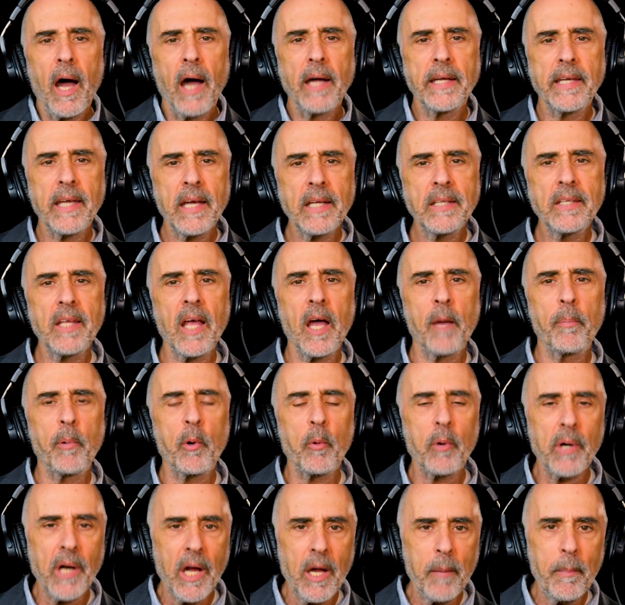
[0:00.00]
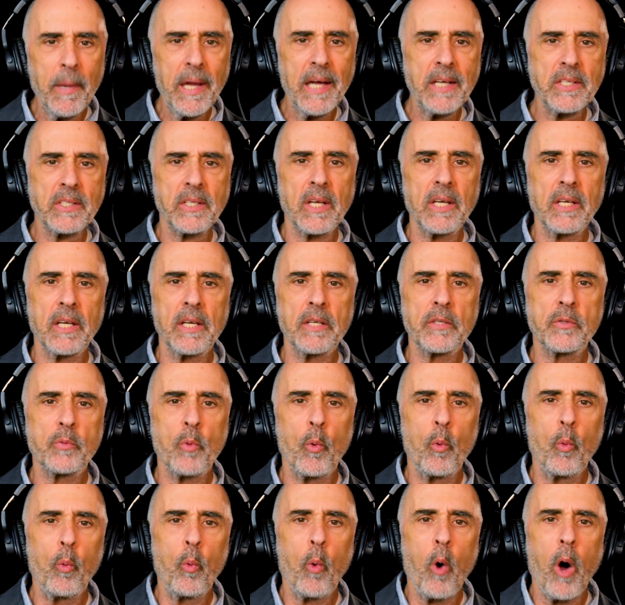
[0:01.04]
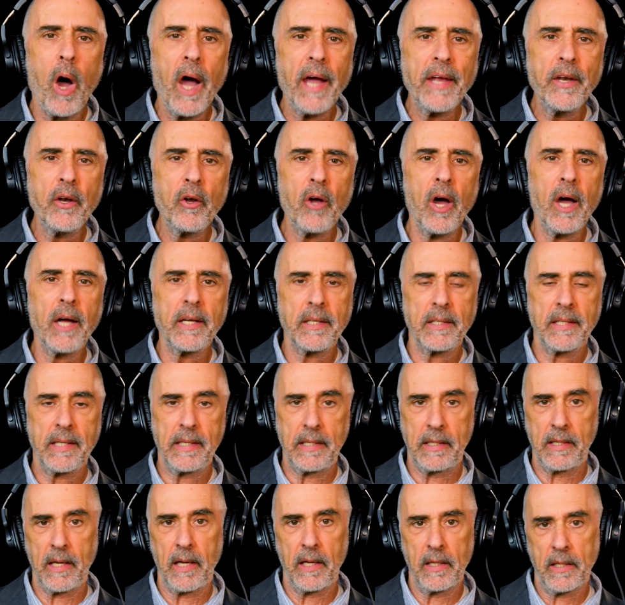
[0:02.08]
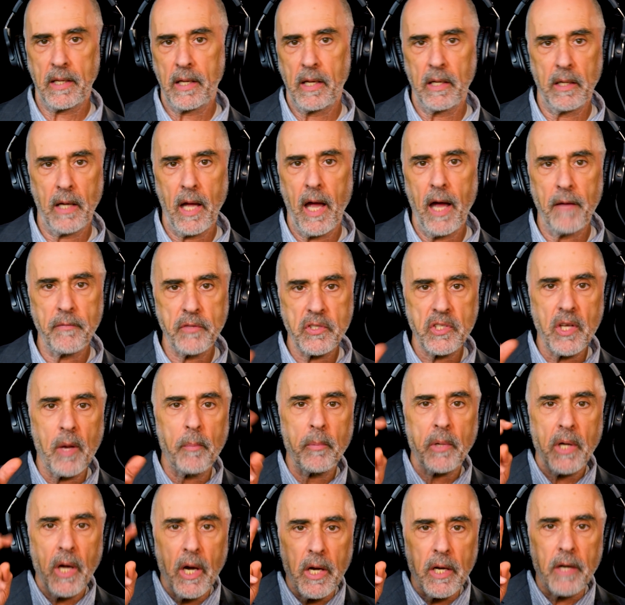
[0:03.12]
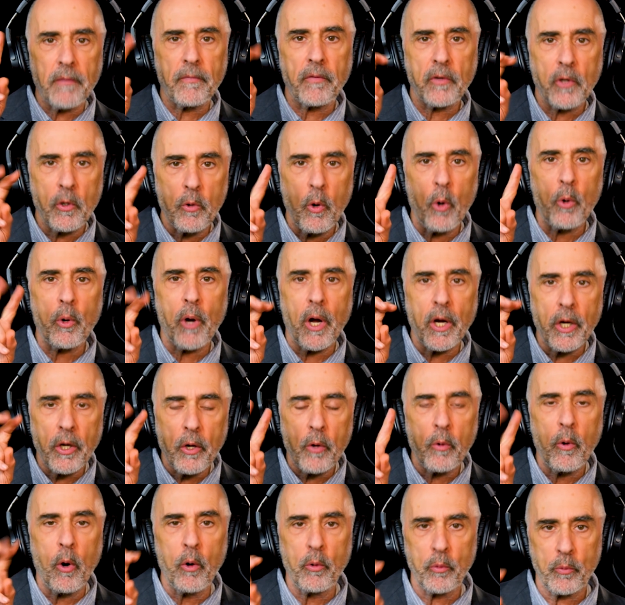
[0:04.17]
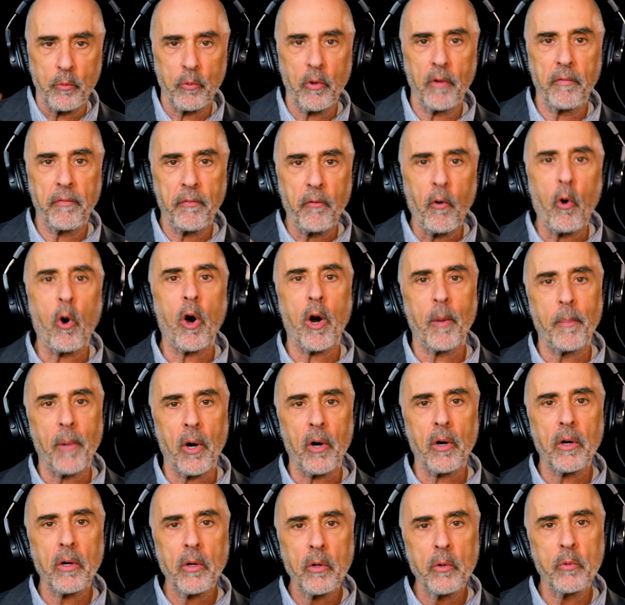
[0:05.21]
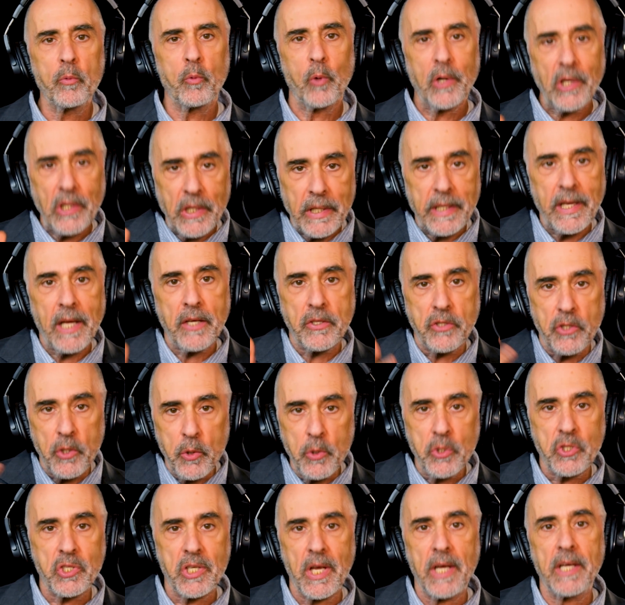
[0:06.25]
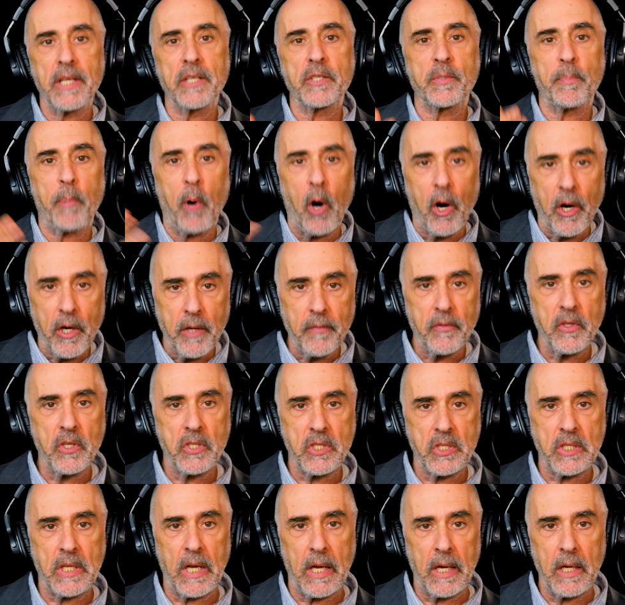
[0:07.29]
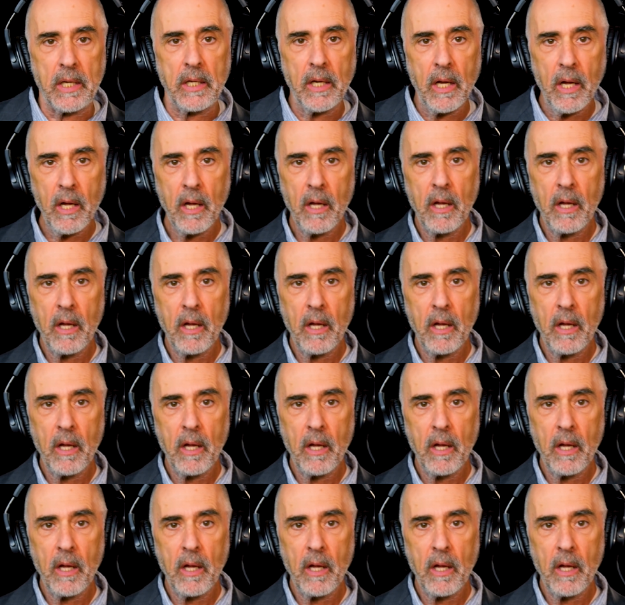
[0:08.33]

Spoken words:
I get that, but what I'm asking is why not have some kind of quote unquote reformer who really, as you say, is part of the state,